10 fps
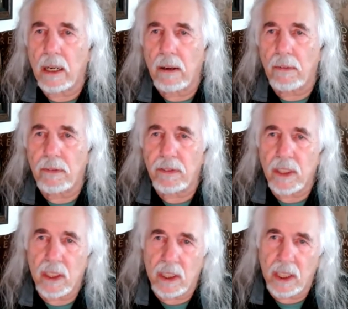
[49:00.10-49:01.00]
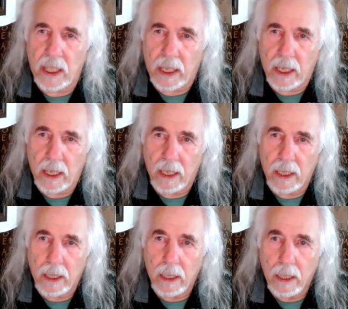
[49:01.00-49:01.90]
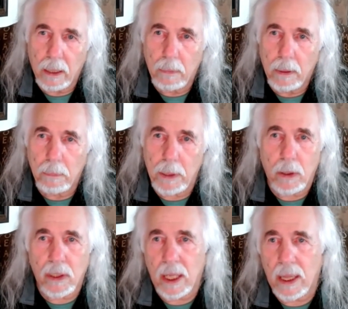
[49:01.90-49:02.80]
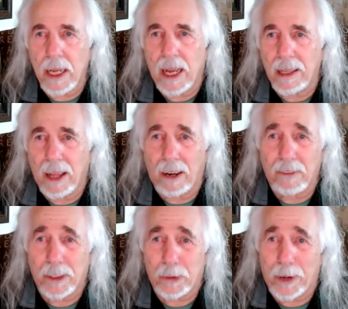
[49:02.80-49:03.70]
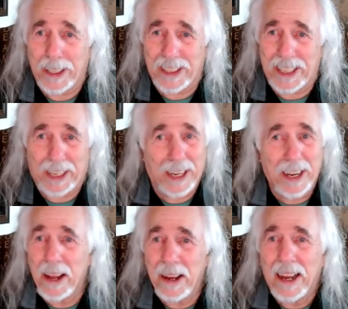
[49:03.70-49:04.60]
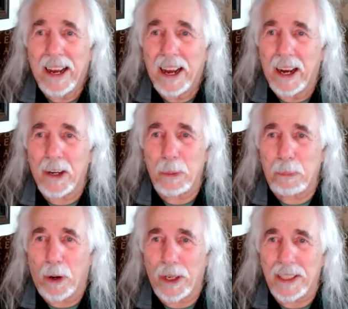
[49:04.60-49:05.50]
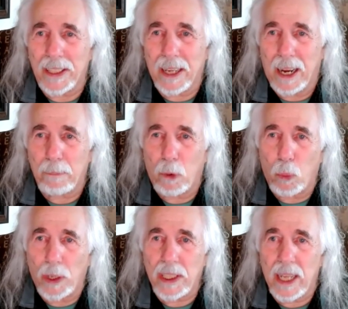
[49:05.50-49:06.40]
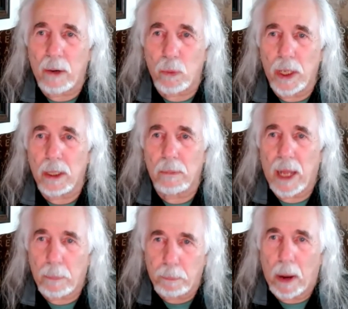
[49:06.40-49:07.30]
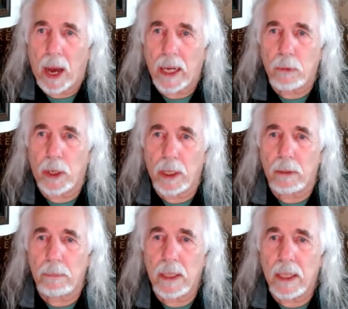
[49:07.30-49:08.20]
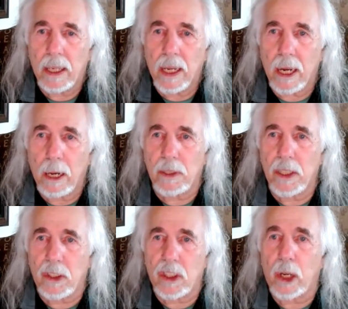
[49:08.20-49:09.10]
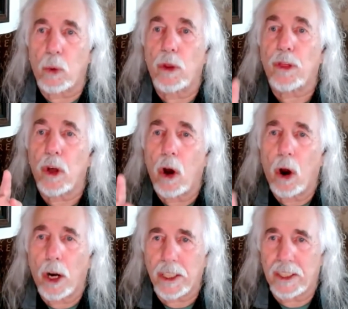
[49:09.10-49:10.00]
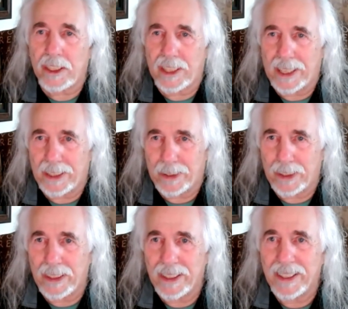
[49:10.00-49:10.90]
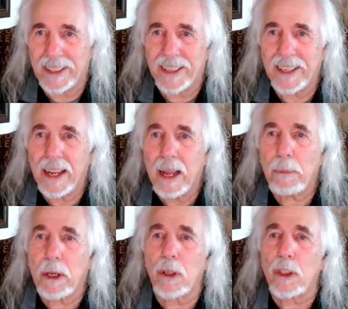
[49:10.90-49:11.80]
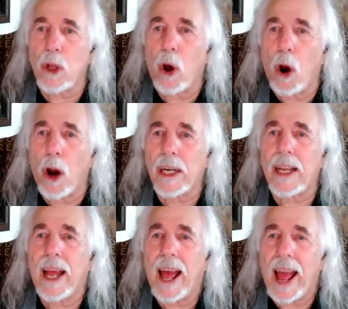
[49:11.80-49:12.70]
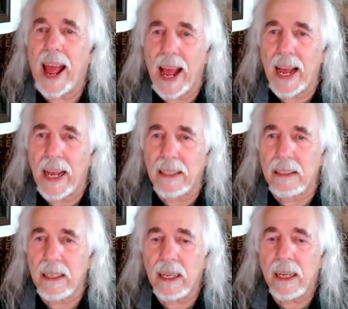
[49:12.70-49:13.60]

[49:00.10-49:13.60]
of sync, because I think a lot of us are out of sync a good part of the time. But once that body rhythm comes in sync with the heart center, because the heart has